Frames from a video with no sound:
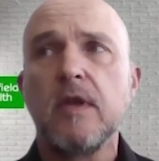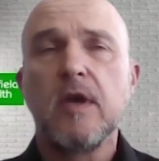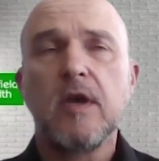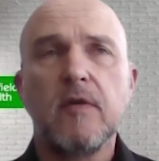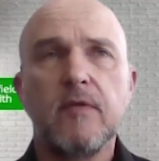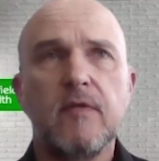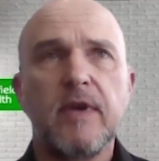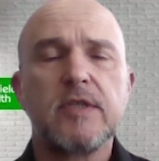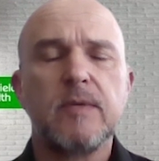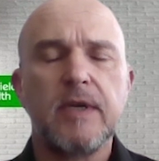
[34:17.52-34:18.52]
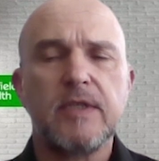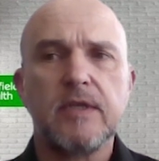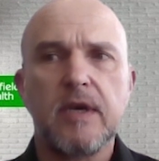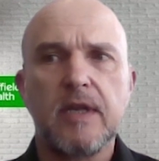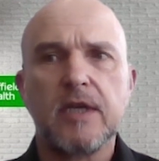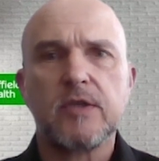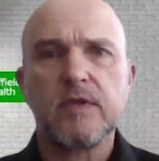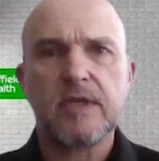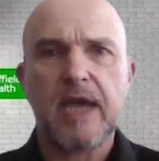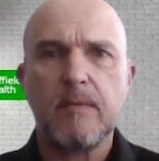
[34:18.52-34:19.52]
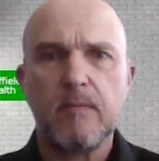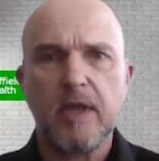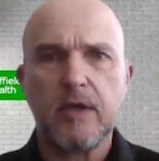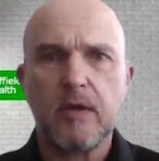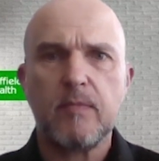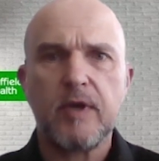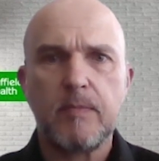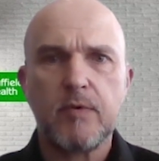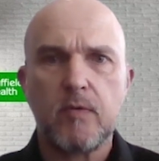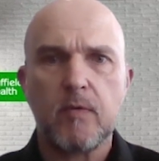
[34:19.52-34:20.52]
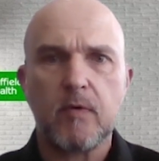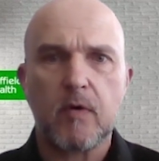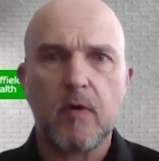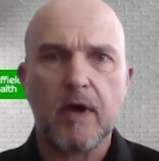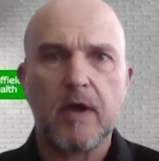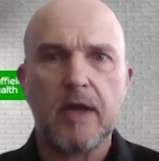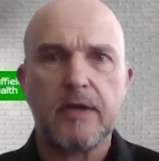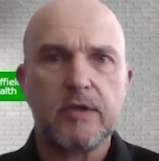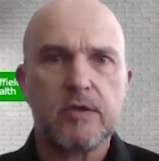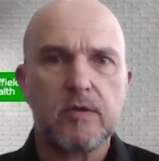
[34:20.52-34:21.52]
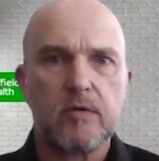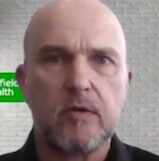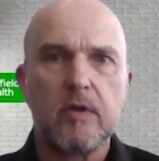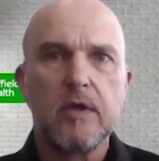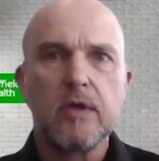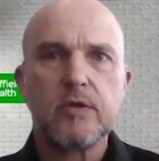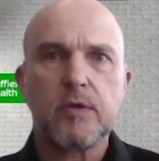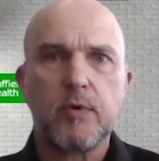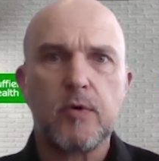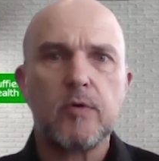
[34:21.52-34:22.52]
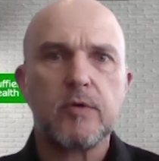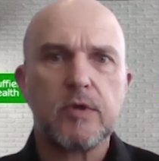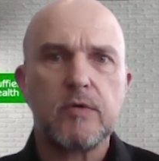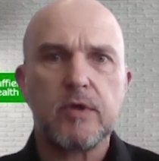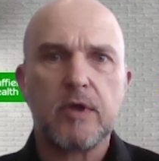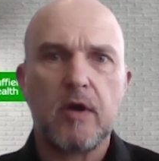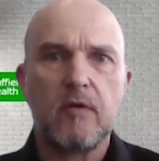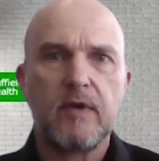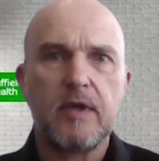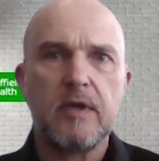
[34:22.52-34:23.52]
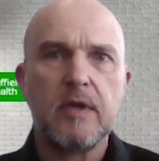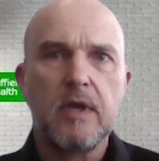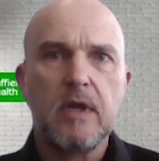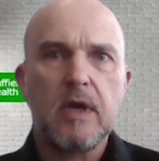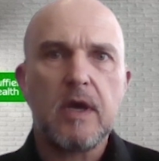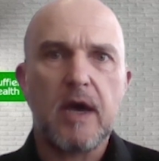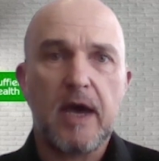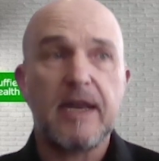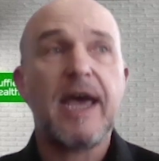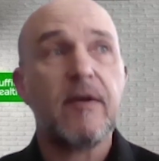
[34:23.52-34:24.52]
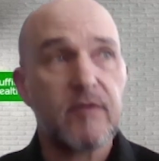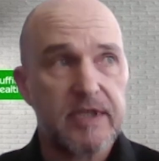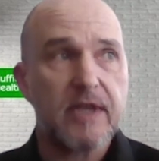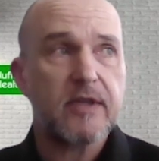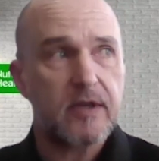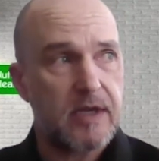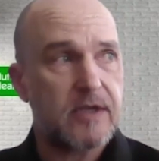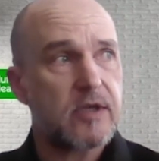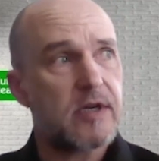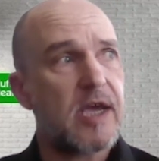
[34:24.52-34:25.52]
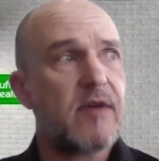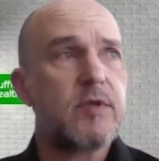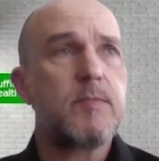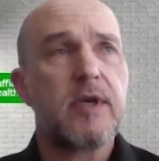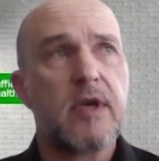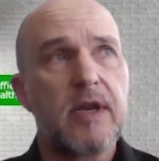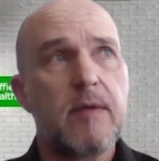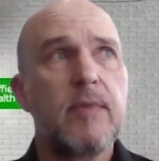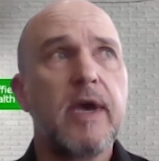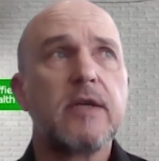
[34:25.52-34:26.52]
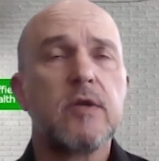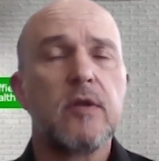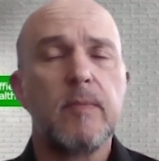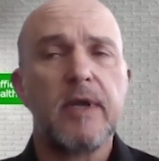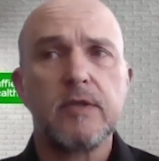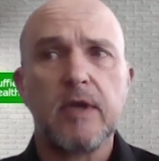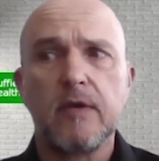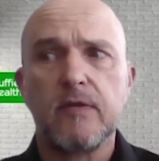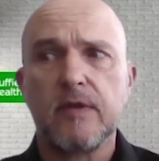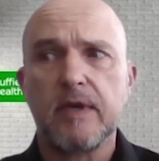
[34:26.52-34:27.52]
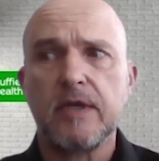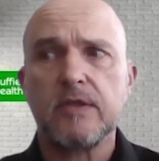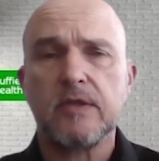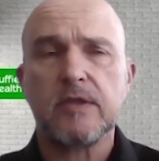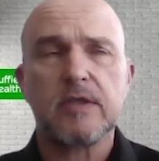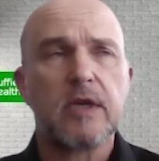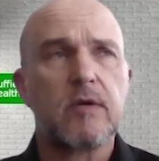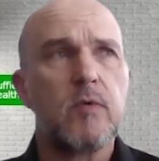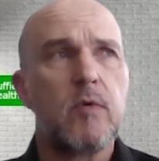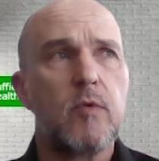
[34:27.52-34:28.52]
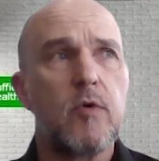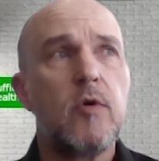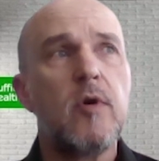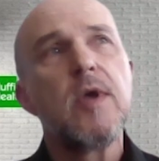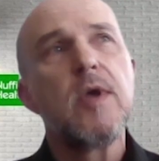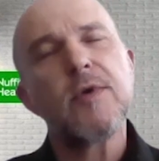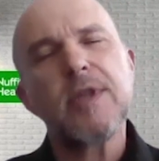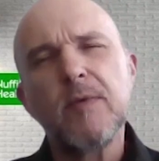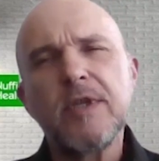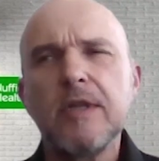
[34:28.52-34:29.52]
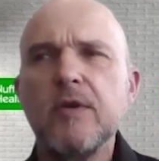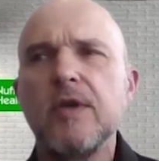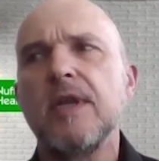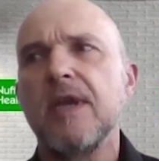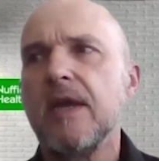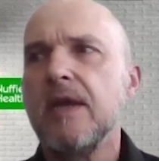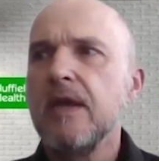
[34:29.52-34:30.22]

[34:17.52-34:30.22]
have estimated that an extra 10 million people will require additional support due to COVID, and have said that it's going to have as big an impact on the mental health of the nation as the Second World War. But then when you look at it,